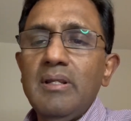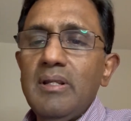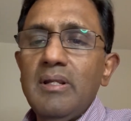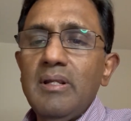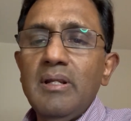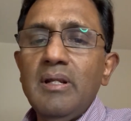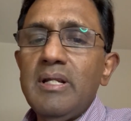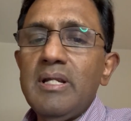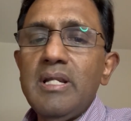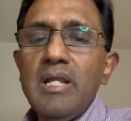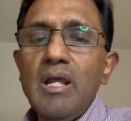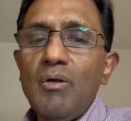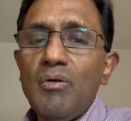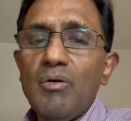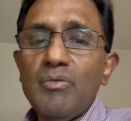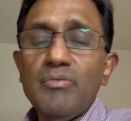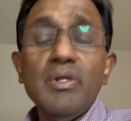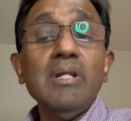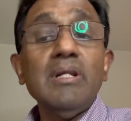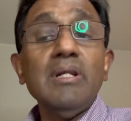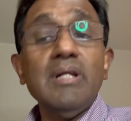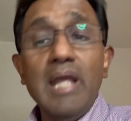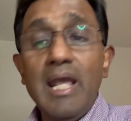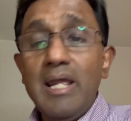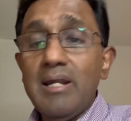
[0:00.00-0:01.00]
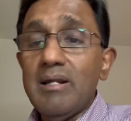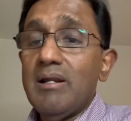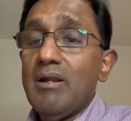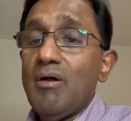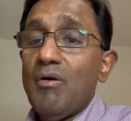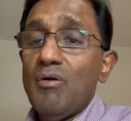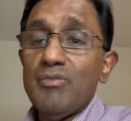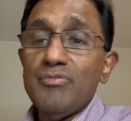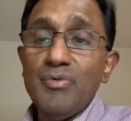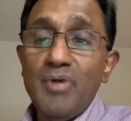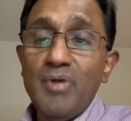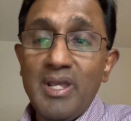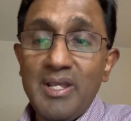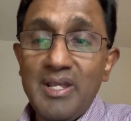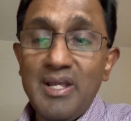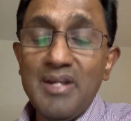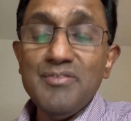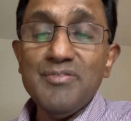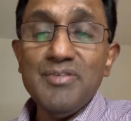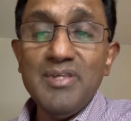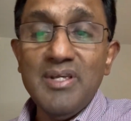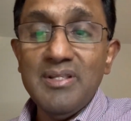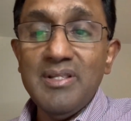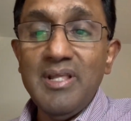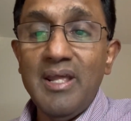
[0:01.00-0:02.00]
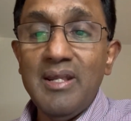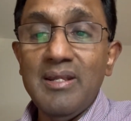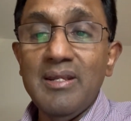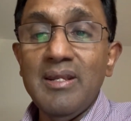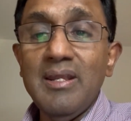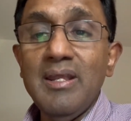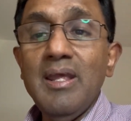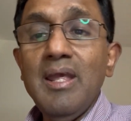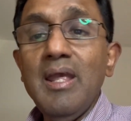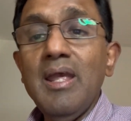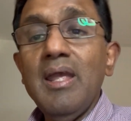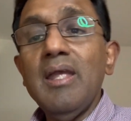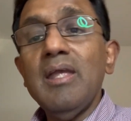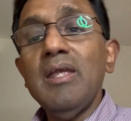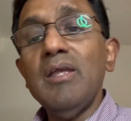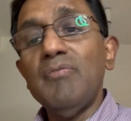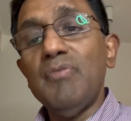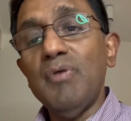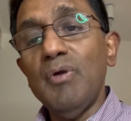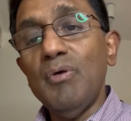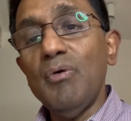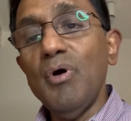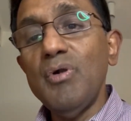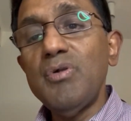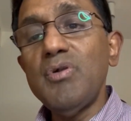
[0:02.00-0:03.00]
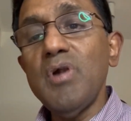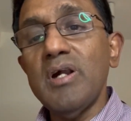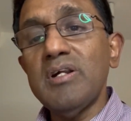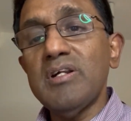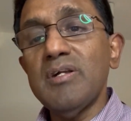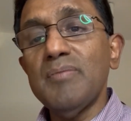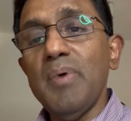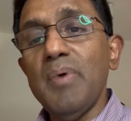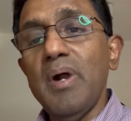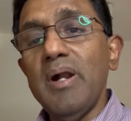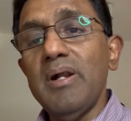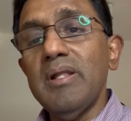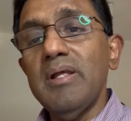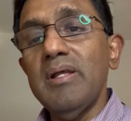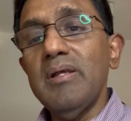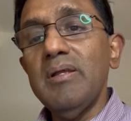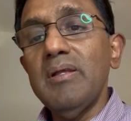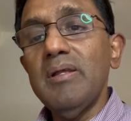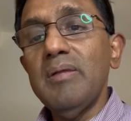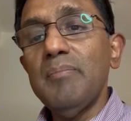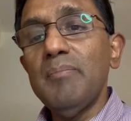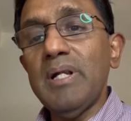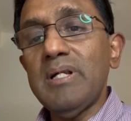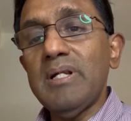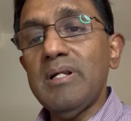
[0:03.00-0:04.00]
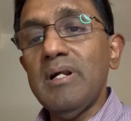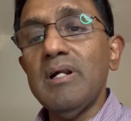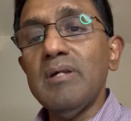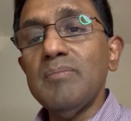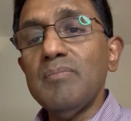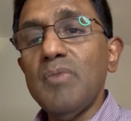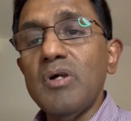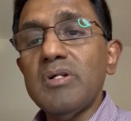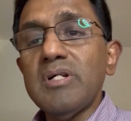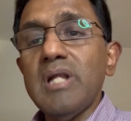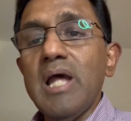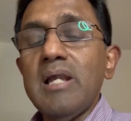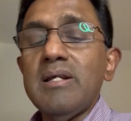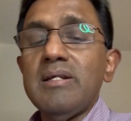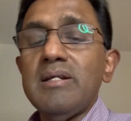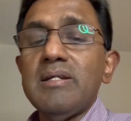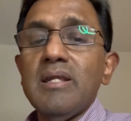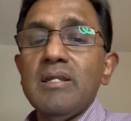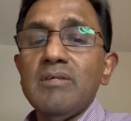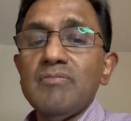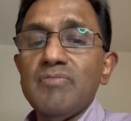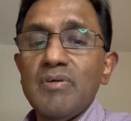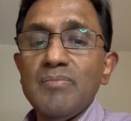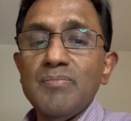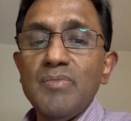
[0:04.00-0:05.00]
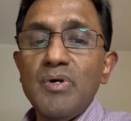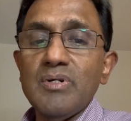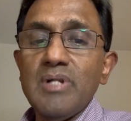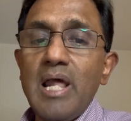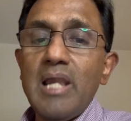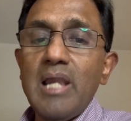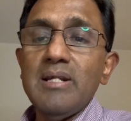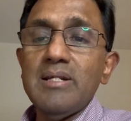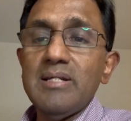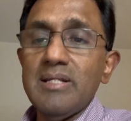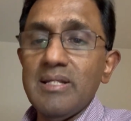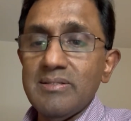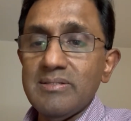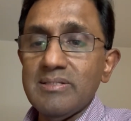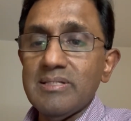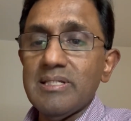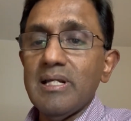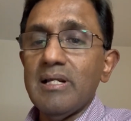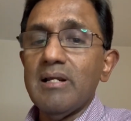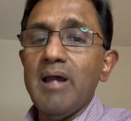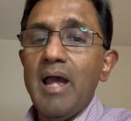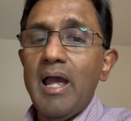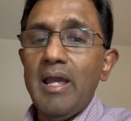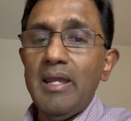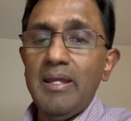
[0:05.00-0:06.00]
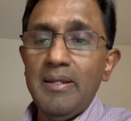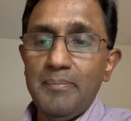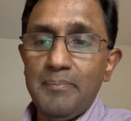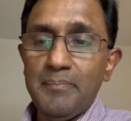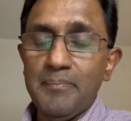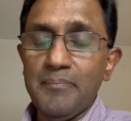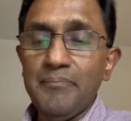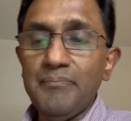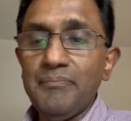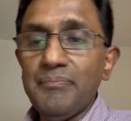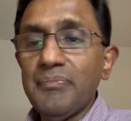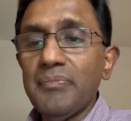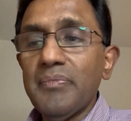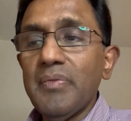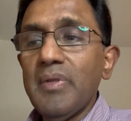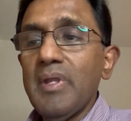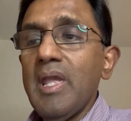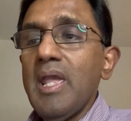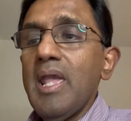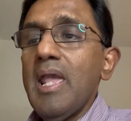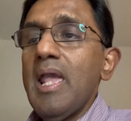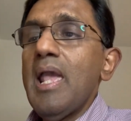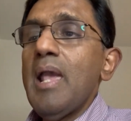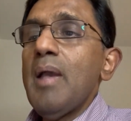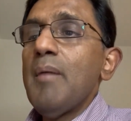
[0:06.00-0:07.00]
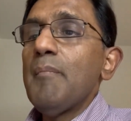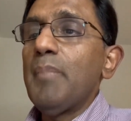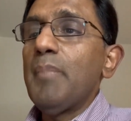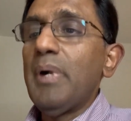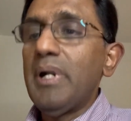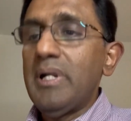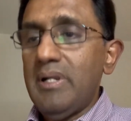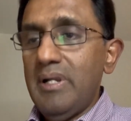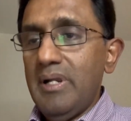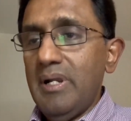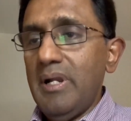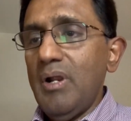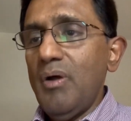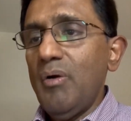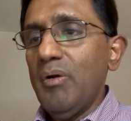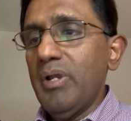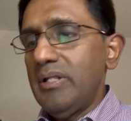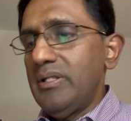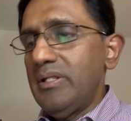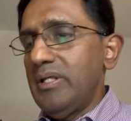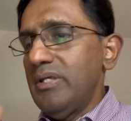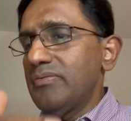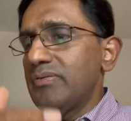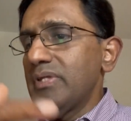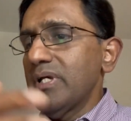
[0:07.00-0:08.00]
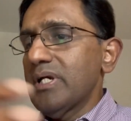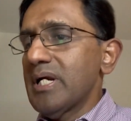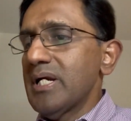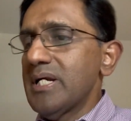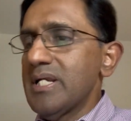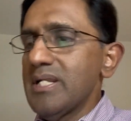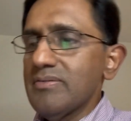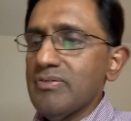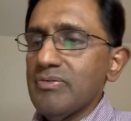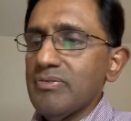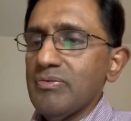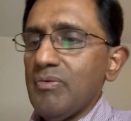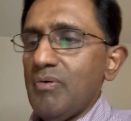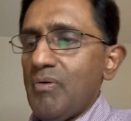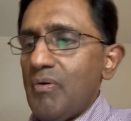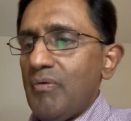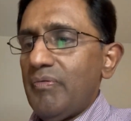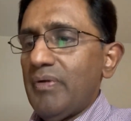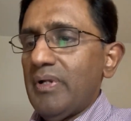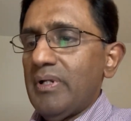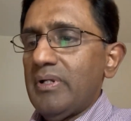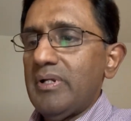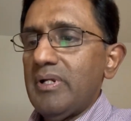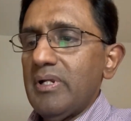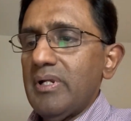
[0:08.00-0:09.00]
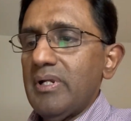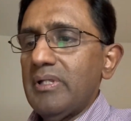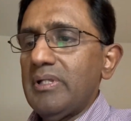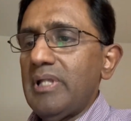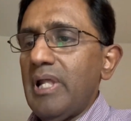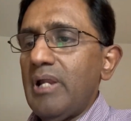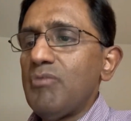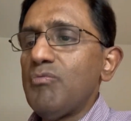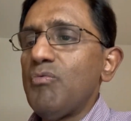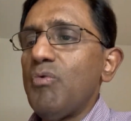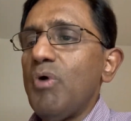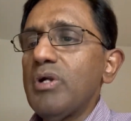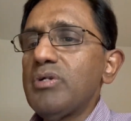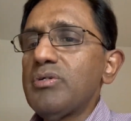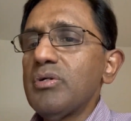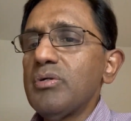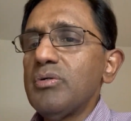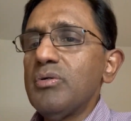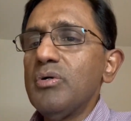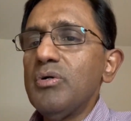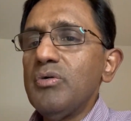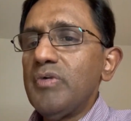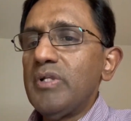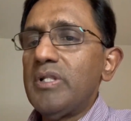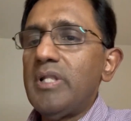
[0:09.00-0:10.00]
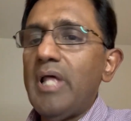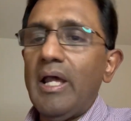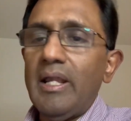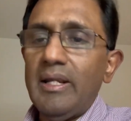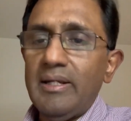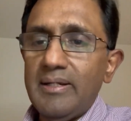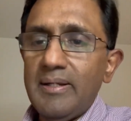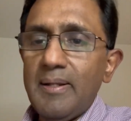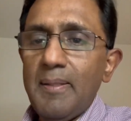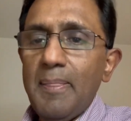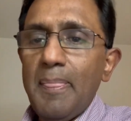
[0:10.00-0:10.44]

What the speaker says: India also. In Kerala also, I can say that if you go to Attapadi, maternal mortality, infant mortality is still high. But okay, this is a criticism of it. Then what to do with that?